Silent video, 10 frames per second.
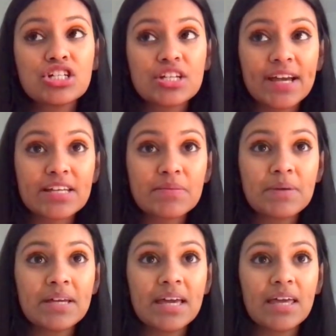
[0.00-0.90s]
checked
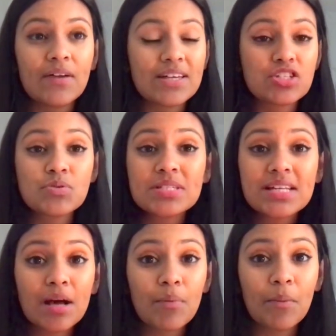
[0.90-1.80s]
me. You guys, this was in a
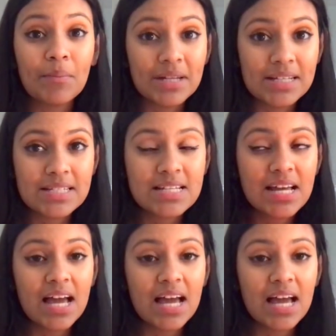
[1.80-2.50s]
couple of minutes.